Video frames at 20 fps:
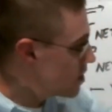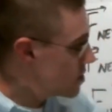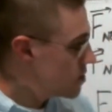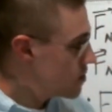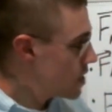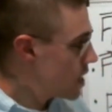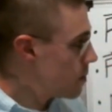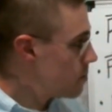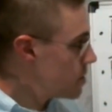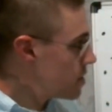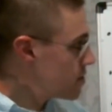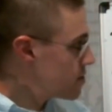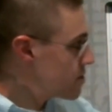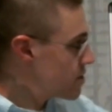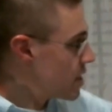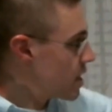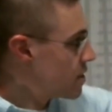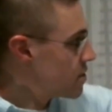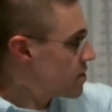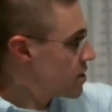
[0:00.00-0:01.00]
That means
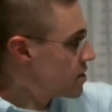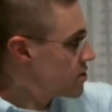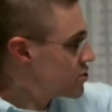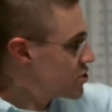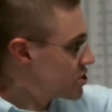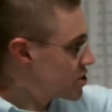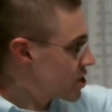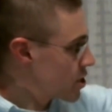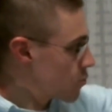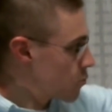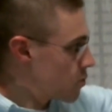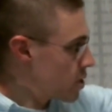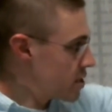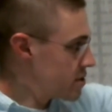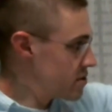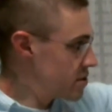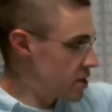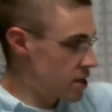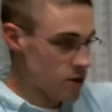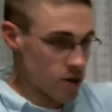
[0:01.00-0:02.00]
that thing is just going to rest
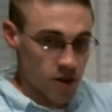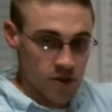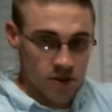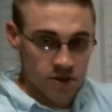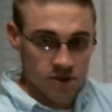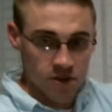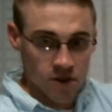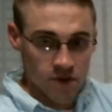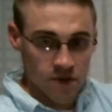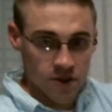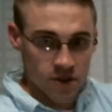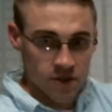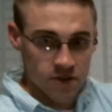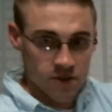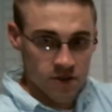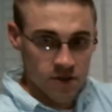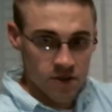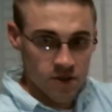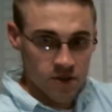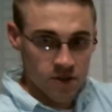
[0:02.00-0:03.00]
there on the surface.
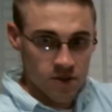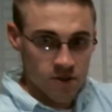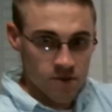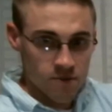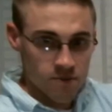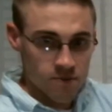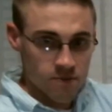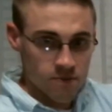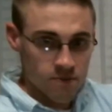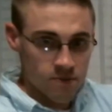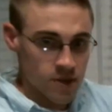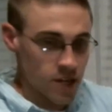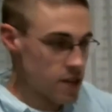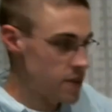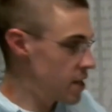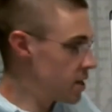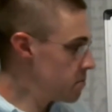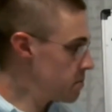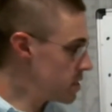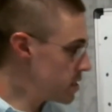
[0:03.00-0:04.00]
And
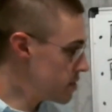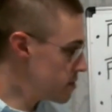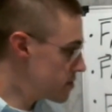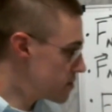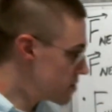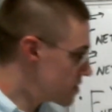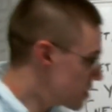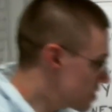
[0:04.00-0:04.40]
that means that